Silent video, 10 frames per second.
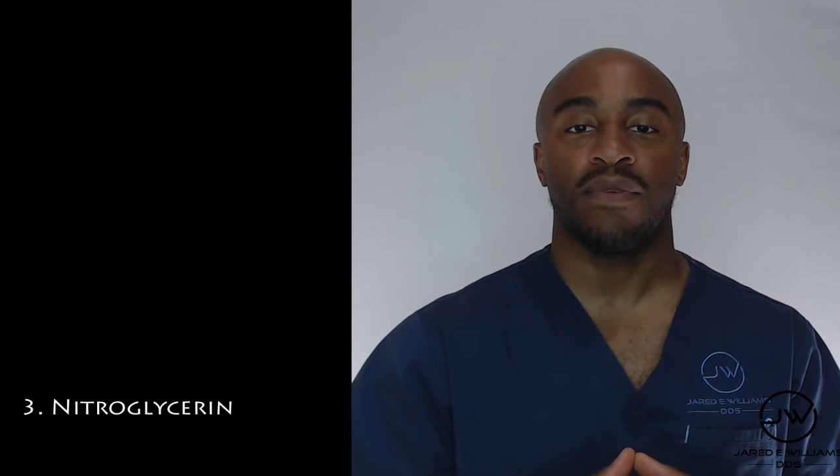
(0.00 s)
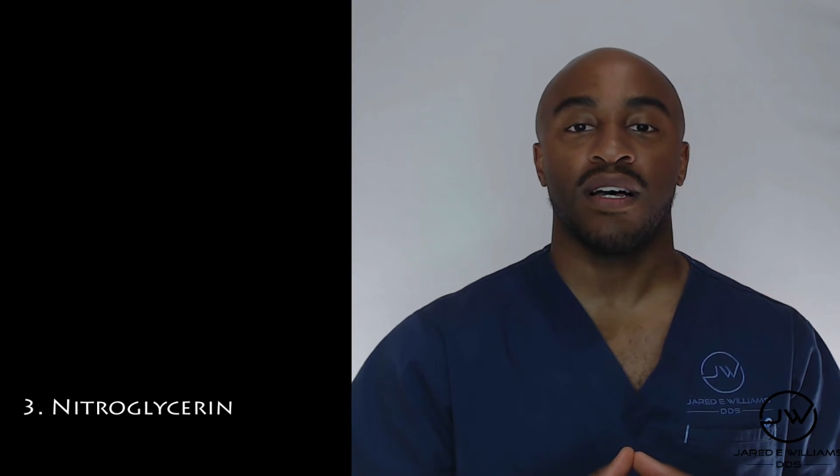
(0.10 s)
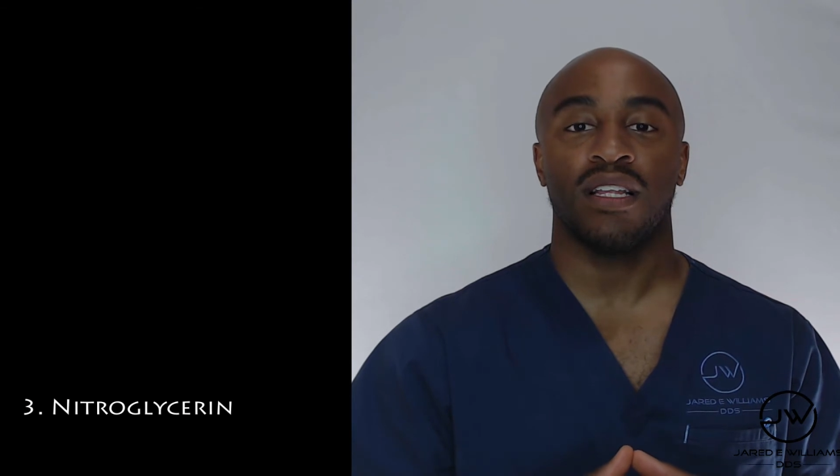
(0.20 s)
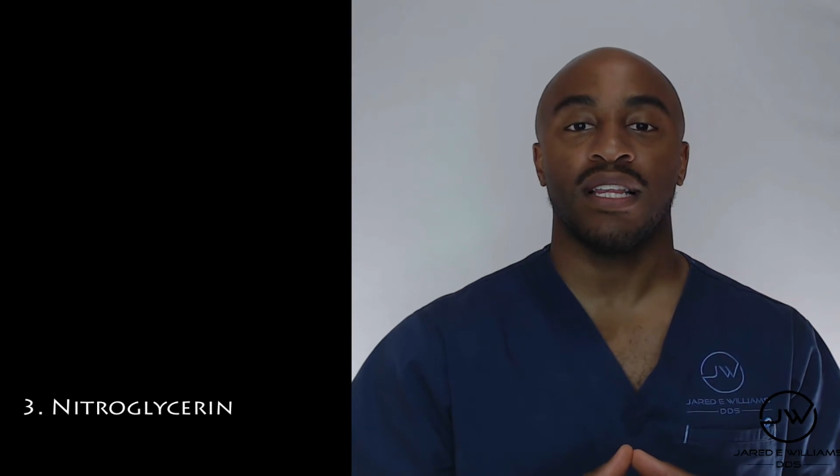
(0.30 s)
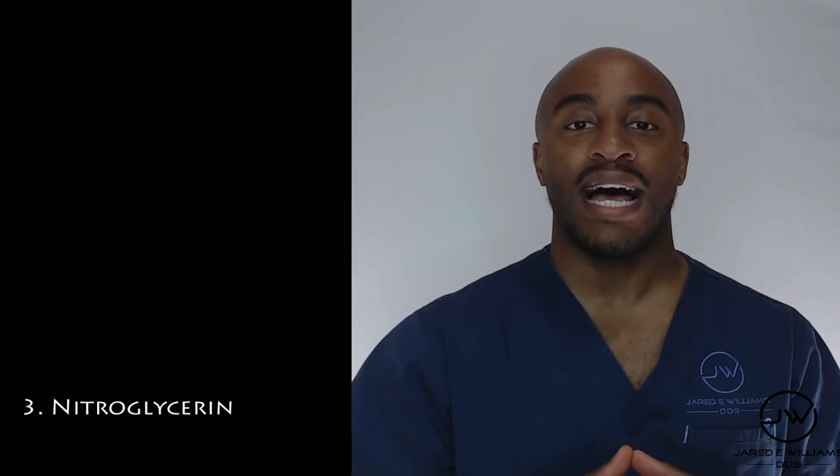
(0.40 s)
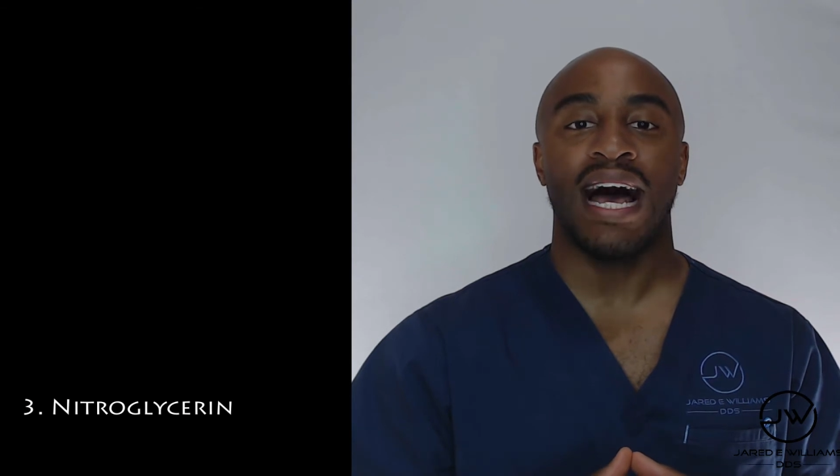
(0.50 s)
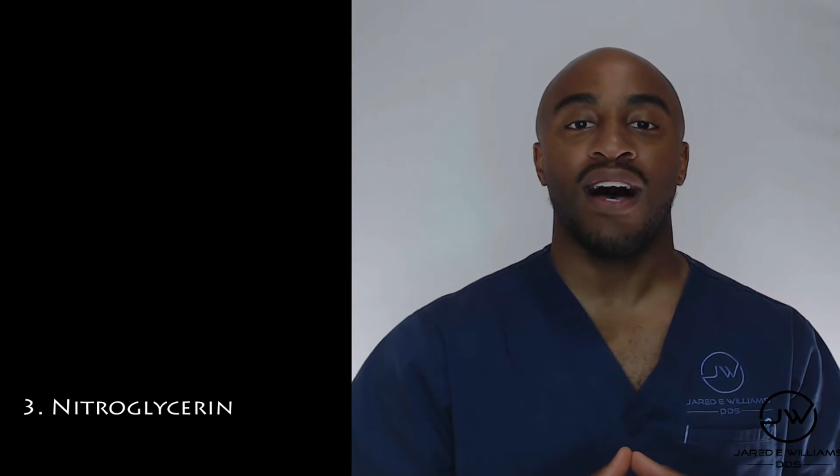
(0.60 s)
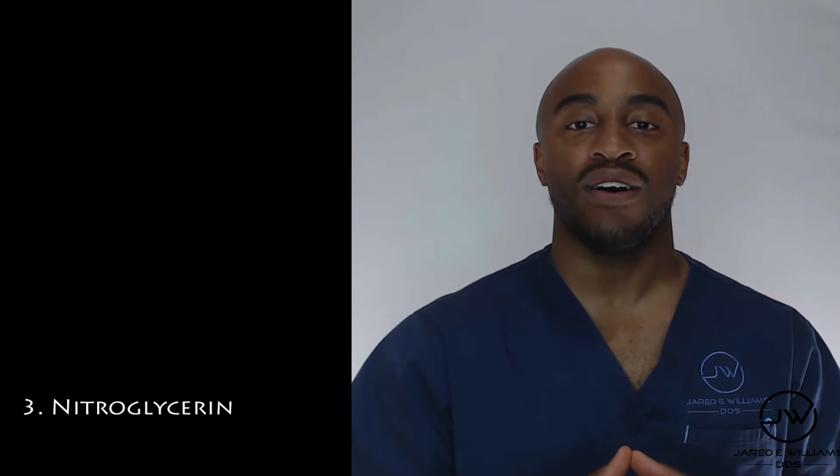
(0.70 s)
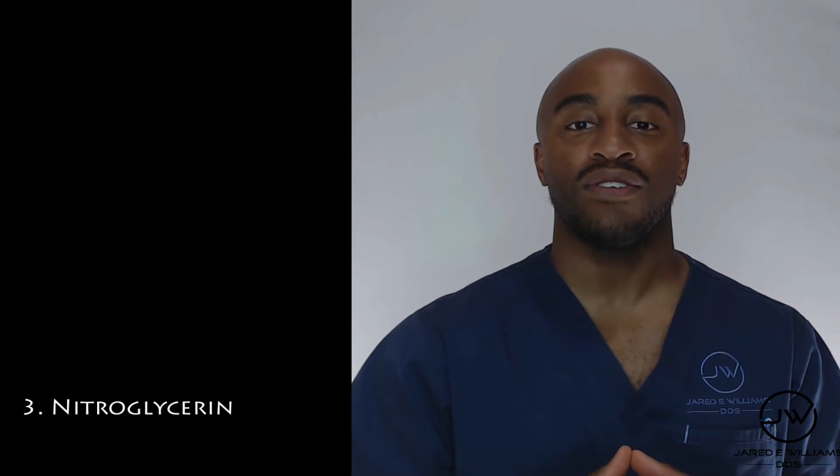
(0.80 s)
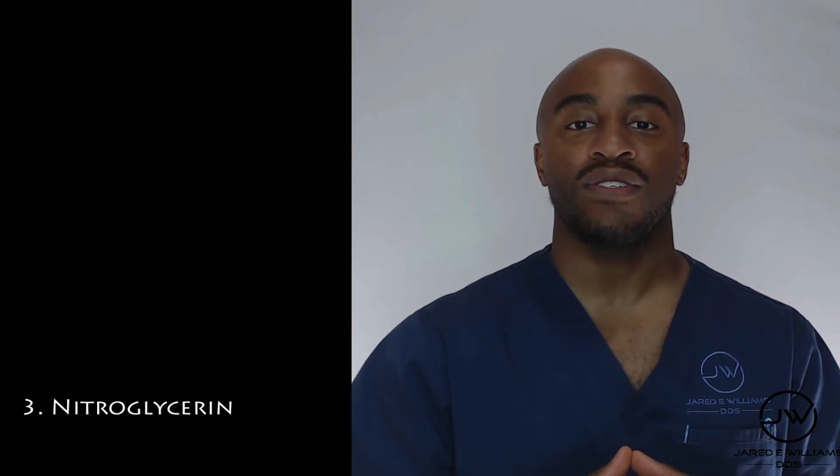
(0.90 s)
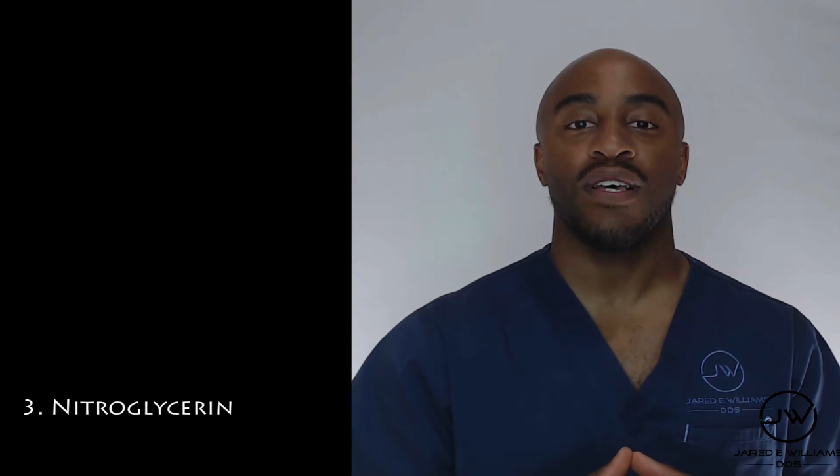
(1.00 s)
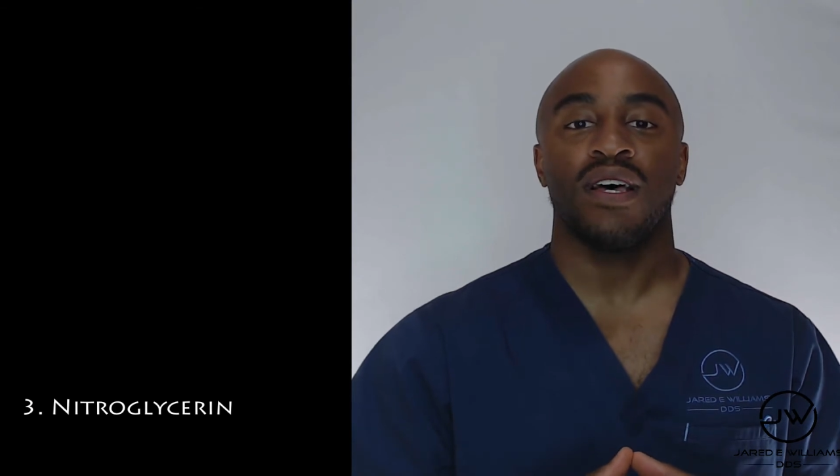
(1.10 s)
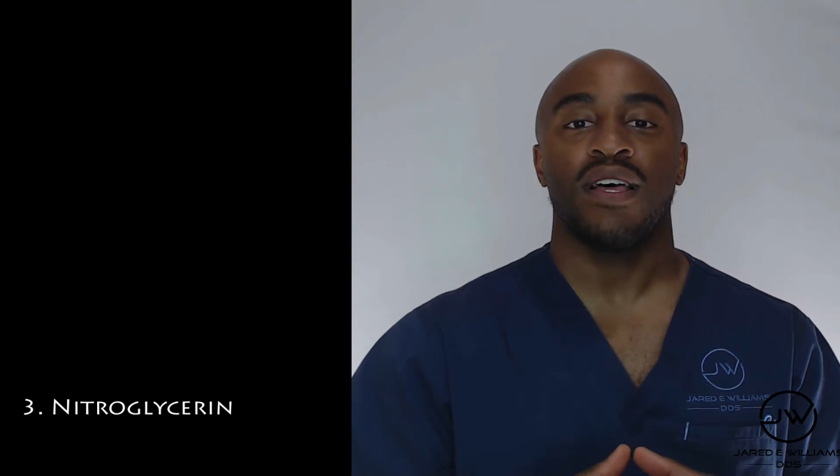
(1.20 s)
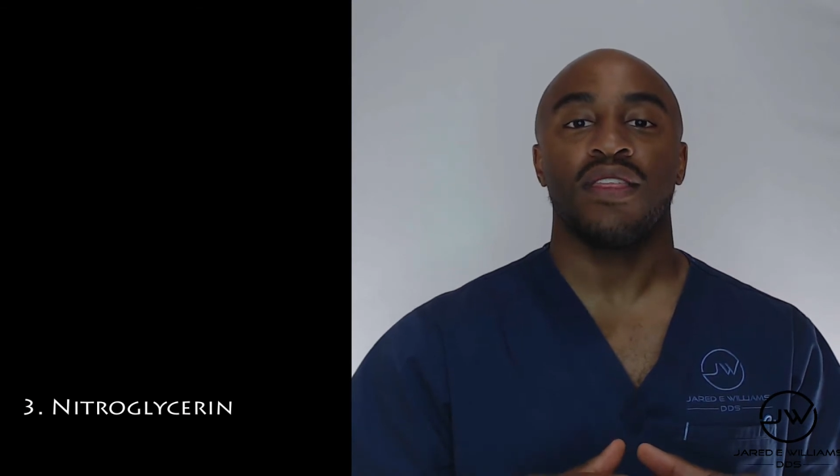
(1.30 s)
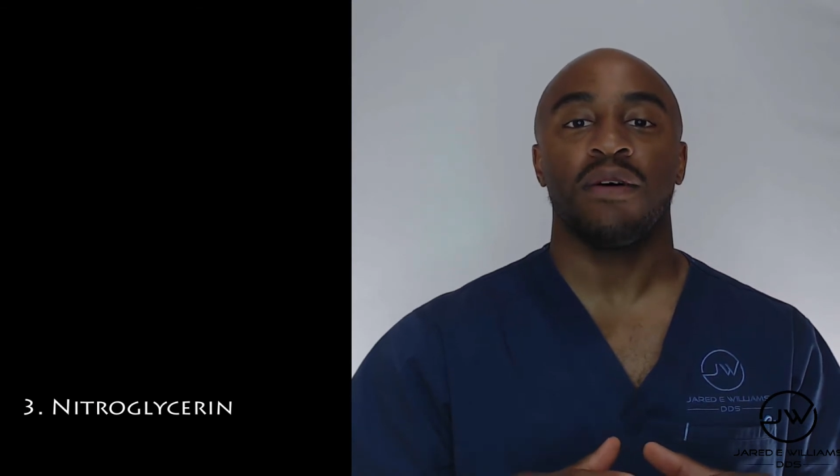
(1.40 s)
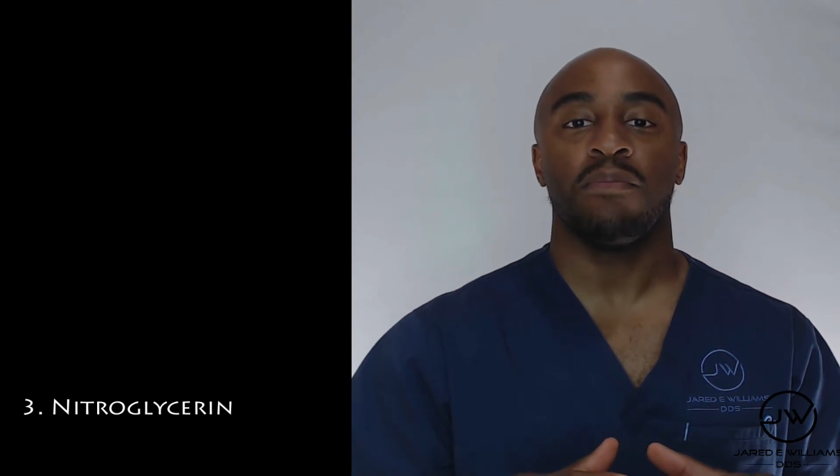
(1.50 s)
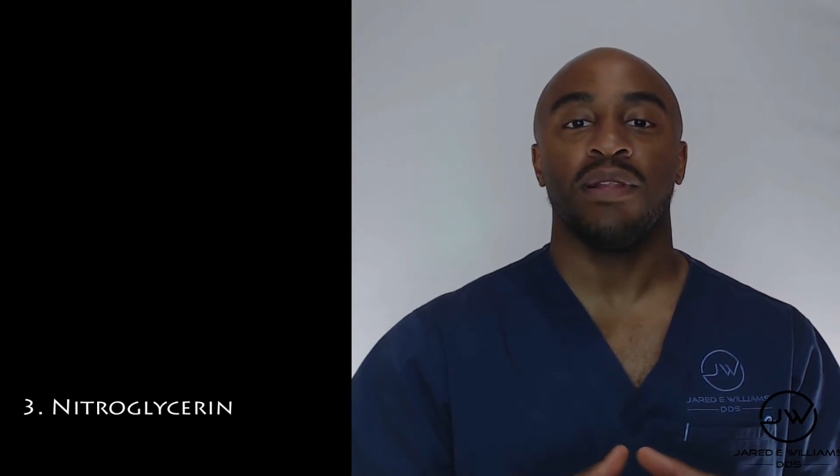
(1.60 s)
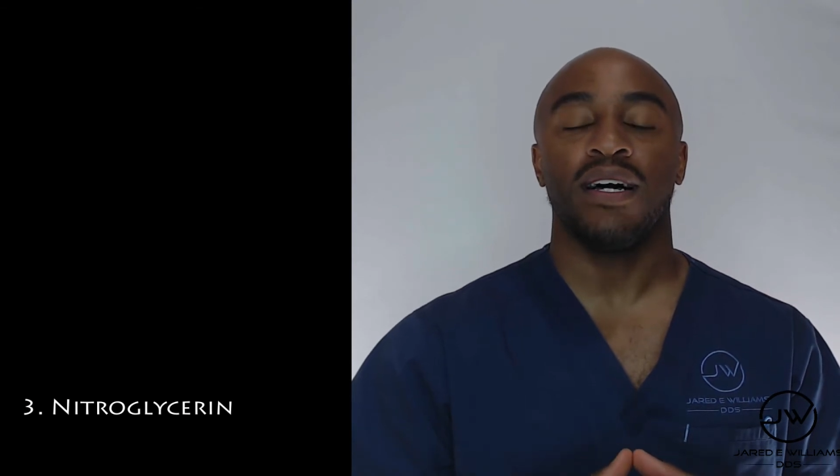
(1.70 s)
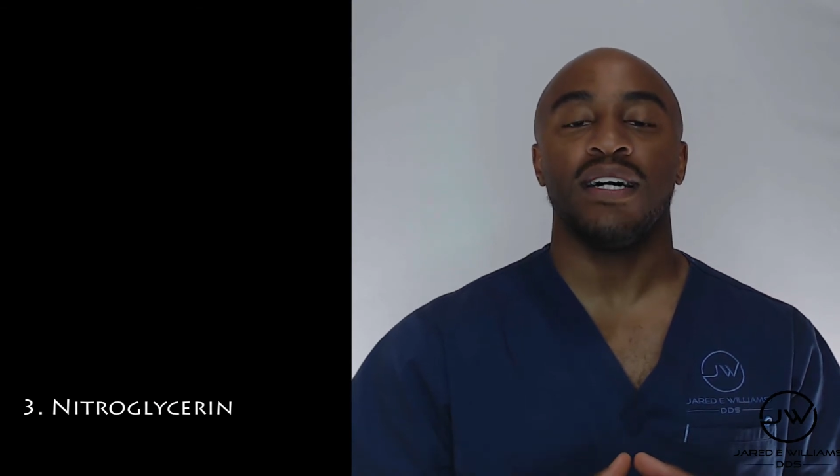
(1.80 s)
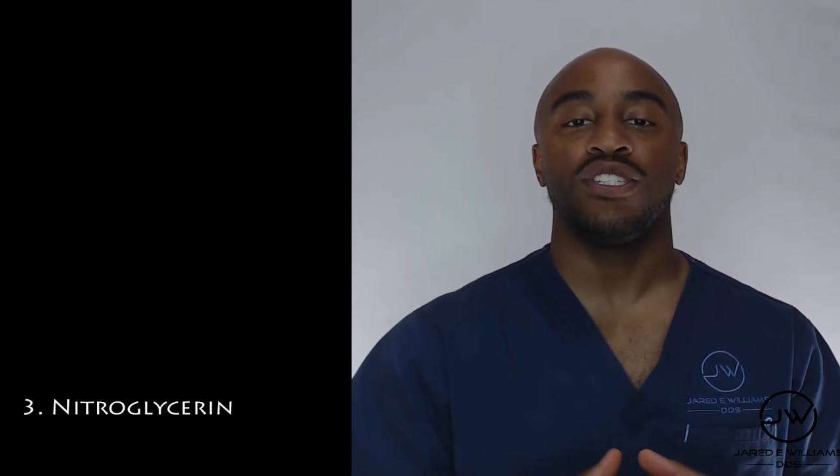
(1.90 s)
allows the
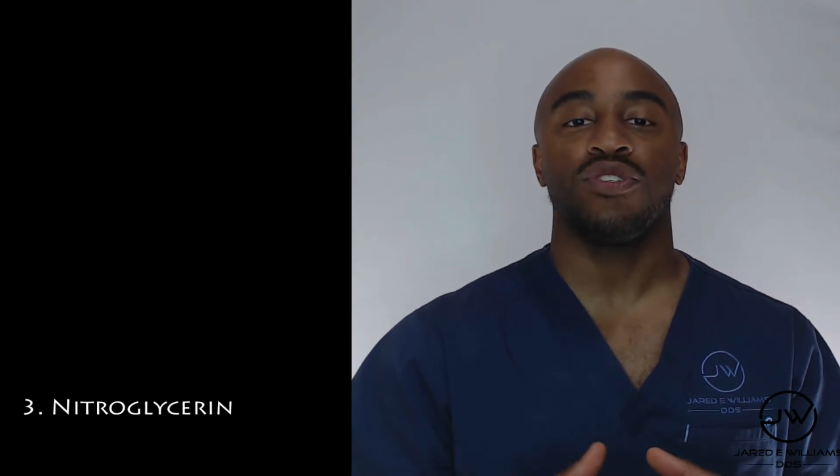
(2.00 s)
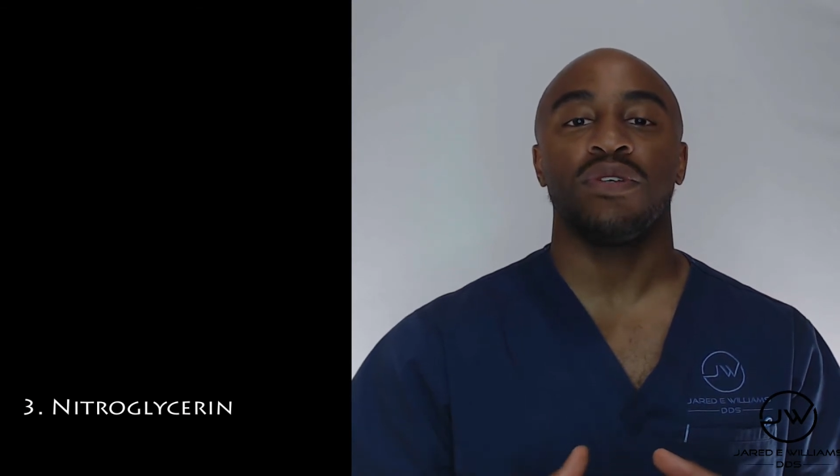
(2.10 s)
blood to